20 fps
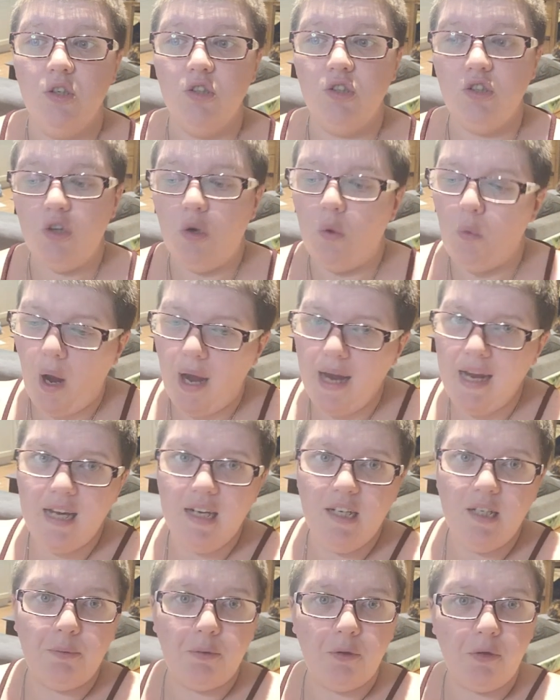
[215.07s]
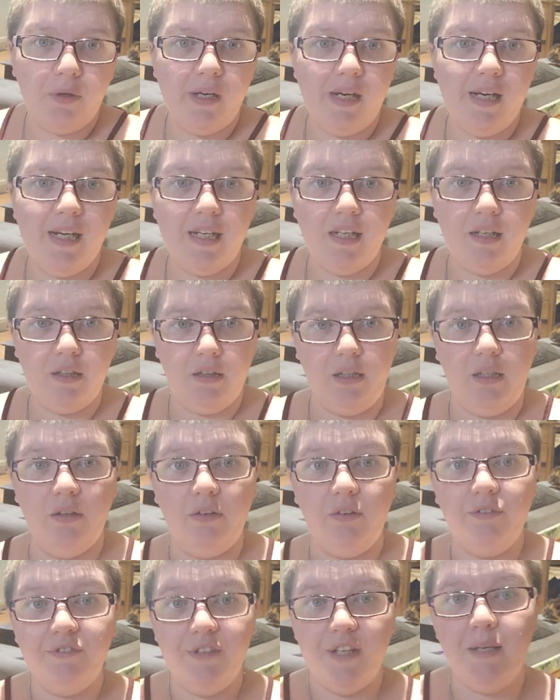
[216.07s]
So I end up creating
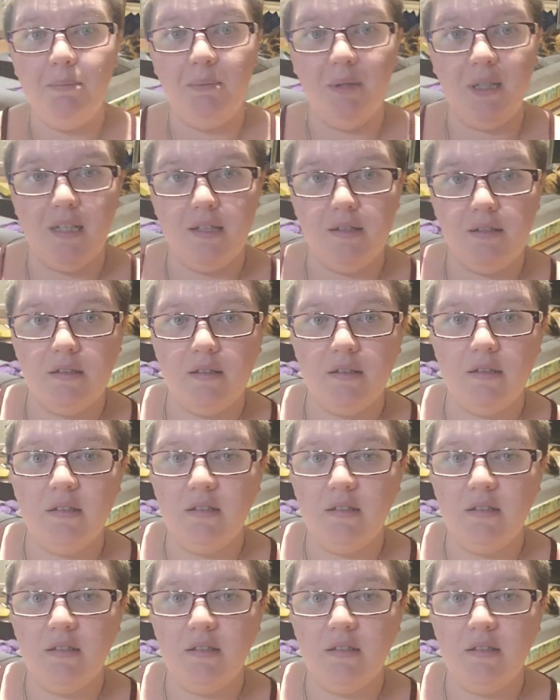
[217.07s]
little families.